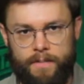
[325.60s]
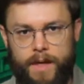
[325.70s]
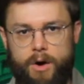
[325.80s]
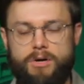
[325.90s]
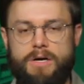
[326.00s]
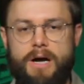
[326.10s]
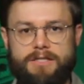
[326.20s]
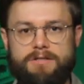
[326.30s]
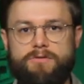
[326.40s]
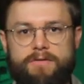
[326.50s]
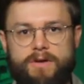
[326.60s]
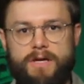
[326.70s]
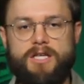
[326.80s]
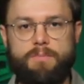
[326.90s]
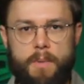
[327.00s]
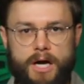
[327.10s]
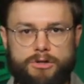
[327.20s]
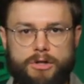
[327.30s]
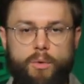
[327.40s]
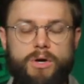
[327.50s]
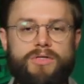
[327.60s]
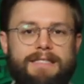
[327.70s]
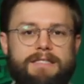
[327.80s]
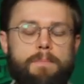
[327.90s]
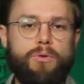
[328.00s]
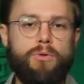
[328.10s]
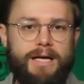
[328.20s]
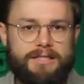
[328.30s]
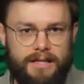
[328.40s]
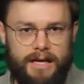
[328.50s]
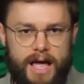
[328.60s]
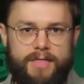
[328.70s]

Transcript: our cost of living is much lower. That's a blessing.